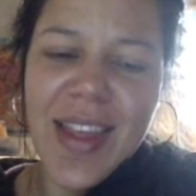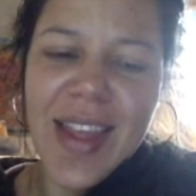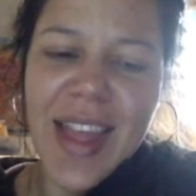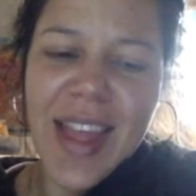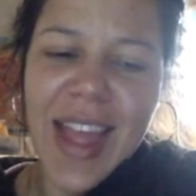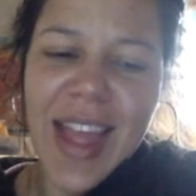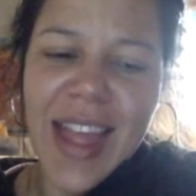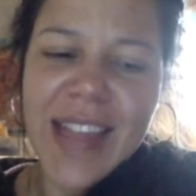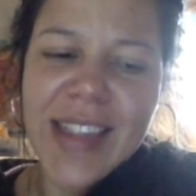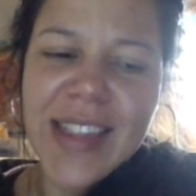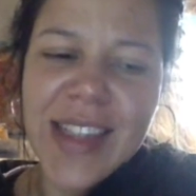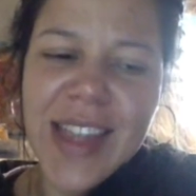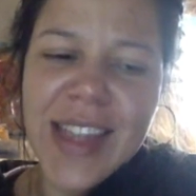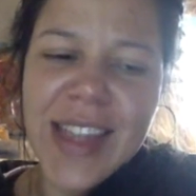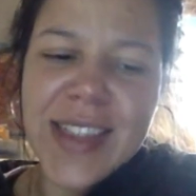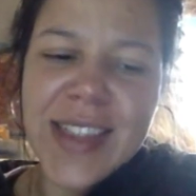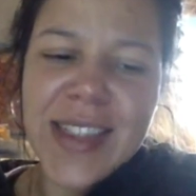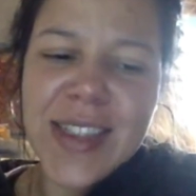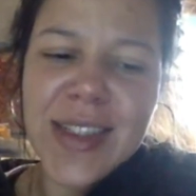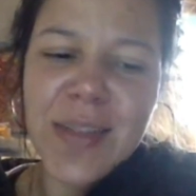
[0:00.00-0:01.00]

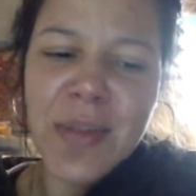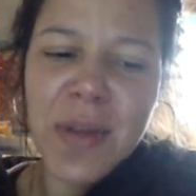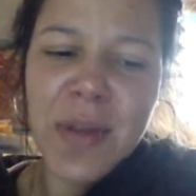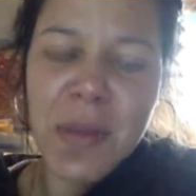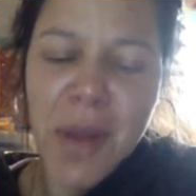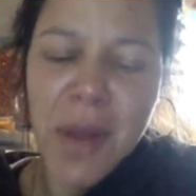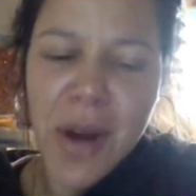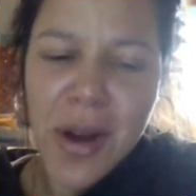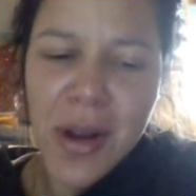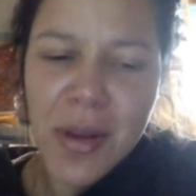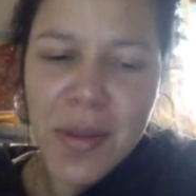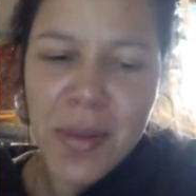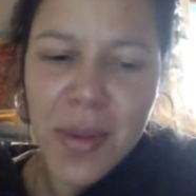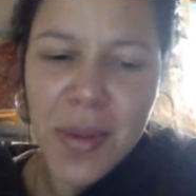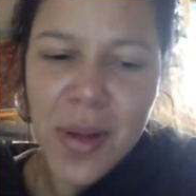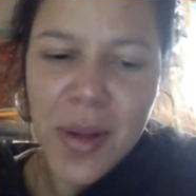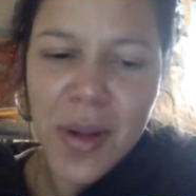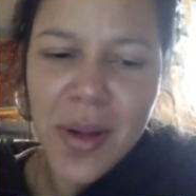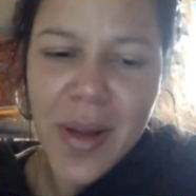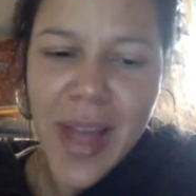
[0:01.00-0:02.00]
it's
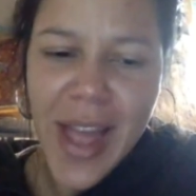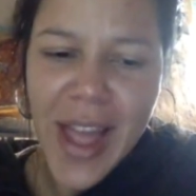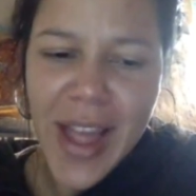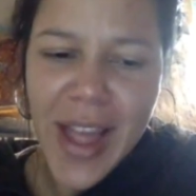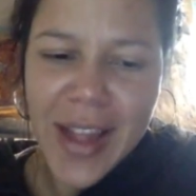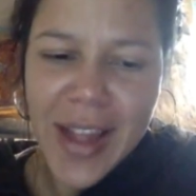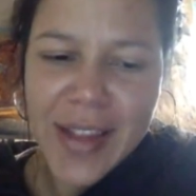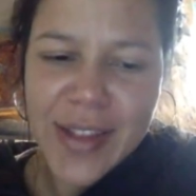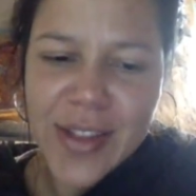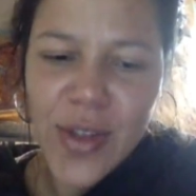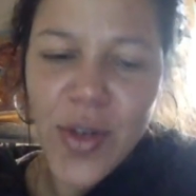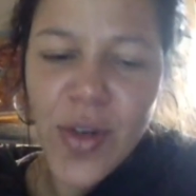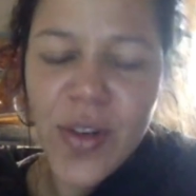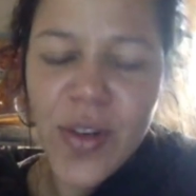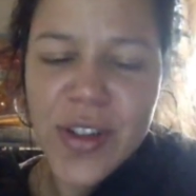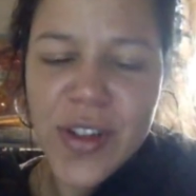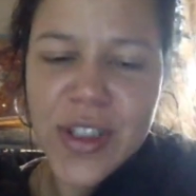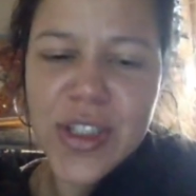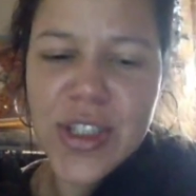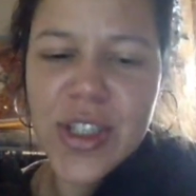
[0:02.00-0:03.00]
remarkable and
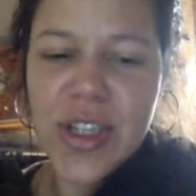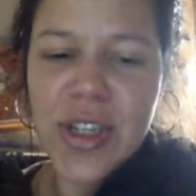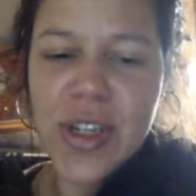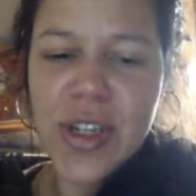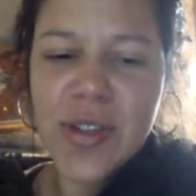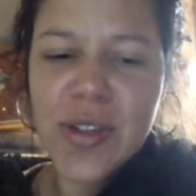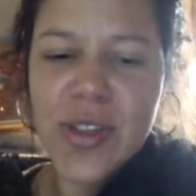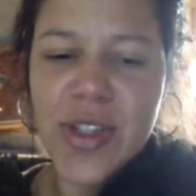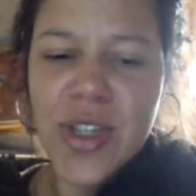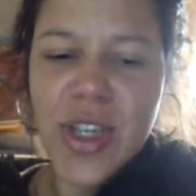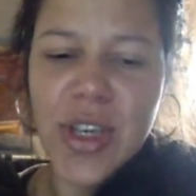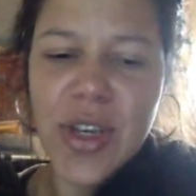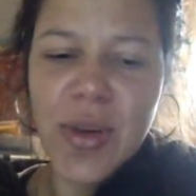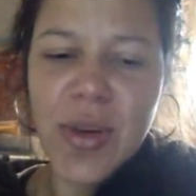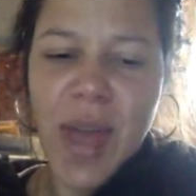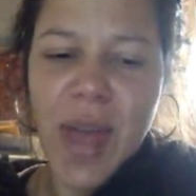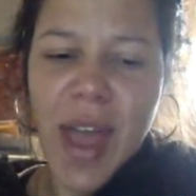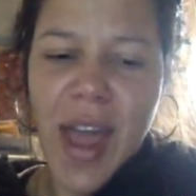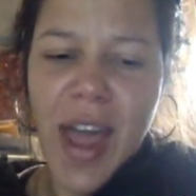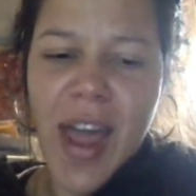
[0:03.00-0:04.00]
overdue to
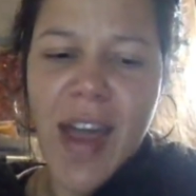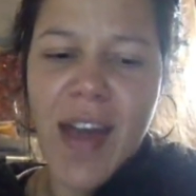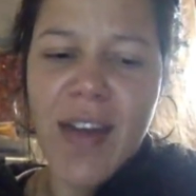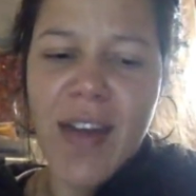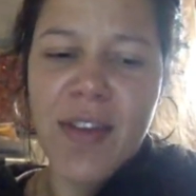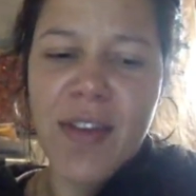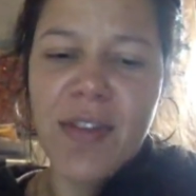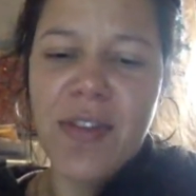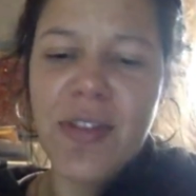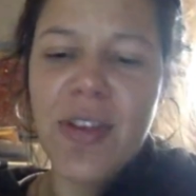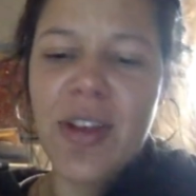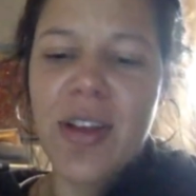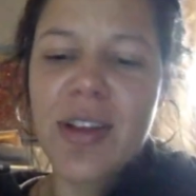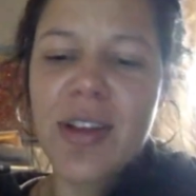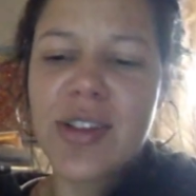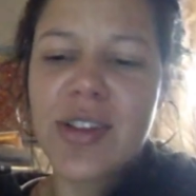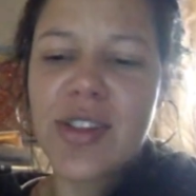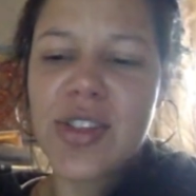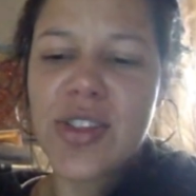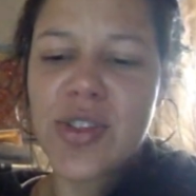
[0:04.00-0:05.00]
have
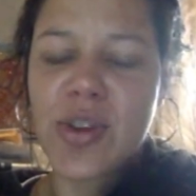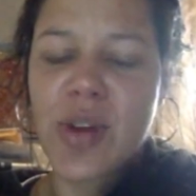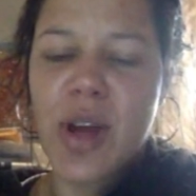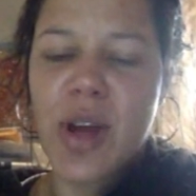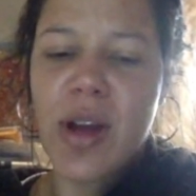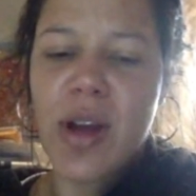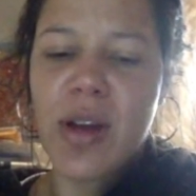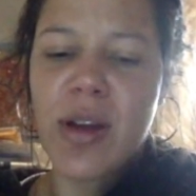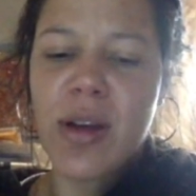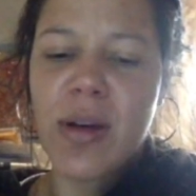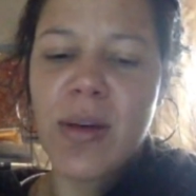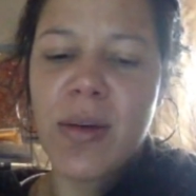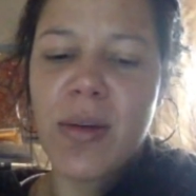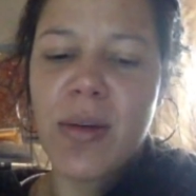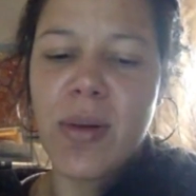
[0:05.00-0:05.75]
strong